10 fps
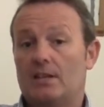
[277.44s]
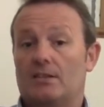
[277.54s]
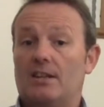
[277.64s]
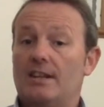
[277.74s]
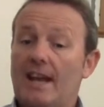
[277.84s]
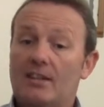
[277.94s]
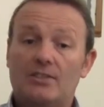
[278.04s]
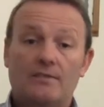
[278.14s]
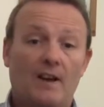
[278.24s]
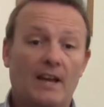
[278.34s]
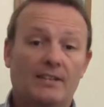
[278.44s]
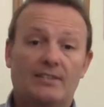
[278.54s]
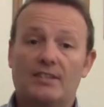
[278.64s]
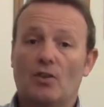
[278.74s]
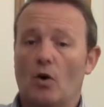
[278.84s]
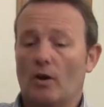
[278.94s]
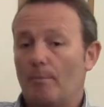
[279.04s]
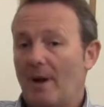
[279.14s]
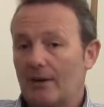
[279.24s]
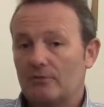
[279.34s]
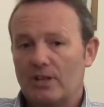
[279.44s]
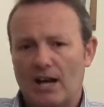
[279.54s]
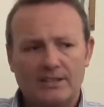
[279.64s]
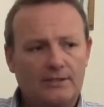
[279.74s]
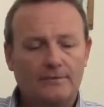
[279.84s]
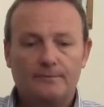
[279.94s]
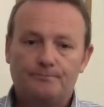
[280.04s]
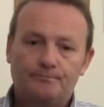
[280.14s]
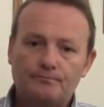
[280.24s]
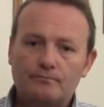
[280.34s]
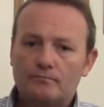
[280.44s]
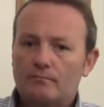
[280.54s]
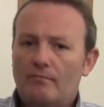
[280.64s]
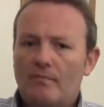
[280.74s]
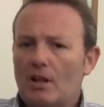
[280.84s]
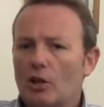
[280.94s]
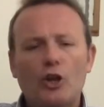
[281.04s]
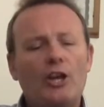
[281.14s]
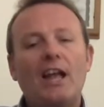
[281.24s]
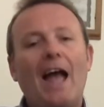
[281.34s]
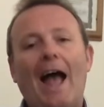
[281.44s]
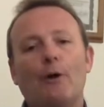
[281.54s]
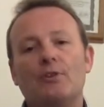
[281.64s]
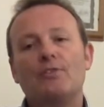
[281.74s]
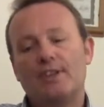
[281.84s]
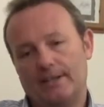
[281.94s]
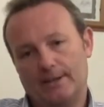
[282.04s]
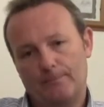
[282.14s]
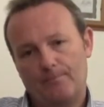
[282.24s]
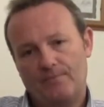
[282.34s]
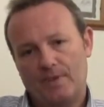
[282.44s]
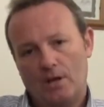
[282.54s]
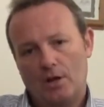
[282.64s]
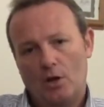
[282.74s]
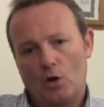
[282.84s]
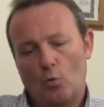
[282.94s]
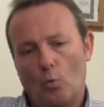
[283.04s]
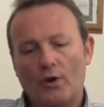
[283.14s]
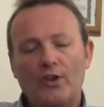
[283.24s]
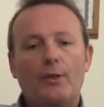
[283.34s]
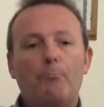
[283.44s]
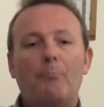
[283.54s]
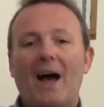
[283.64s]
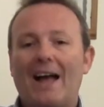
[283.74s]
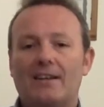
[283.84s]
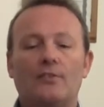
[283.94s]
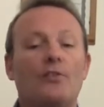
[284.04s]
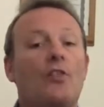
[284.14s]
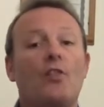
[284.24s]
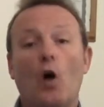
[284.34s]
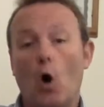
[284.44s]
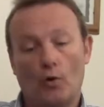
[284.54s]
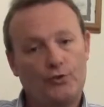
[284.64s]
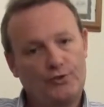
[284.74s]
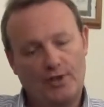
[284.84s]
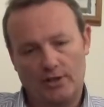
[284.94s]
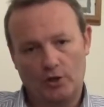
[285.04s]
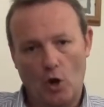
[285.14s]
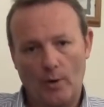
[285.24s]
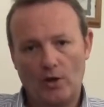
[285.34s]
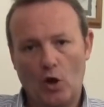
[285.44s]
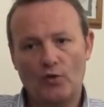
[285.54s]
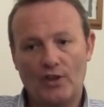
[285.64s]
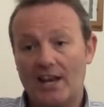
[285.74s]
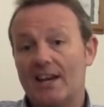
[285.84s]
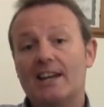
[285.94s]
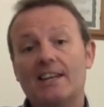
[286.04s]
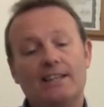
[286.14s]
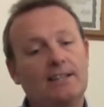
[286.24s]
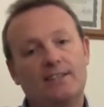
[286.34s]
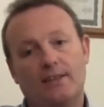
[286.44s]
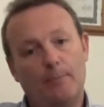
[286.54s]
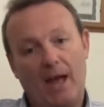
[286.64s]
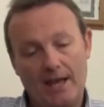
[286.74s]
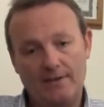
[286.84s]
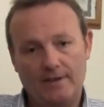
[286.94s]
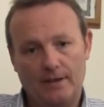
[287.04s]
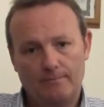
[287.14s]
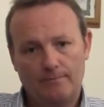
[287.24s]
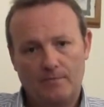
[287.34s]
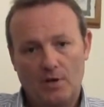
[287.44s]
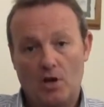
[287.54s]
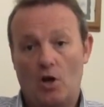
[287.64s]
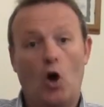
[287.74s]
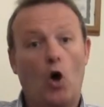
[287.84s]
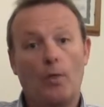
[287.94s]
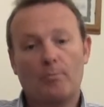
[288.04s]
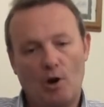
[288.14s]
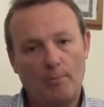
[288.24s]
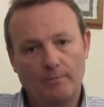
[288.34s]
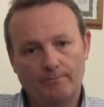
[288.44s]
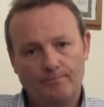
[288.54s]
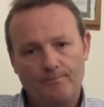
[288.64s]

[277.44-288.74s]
The next phase is all about kind of looking at how you think. What are the pattern thoughts that are going on that lead to the behaviour or the problem?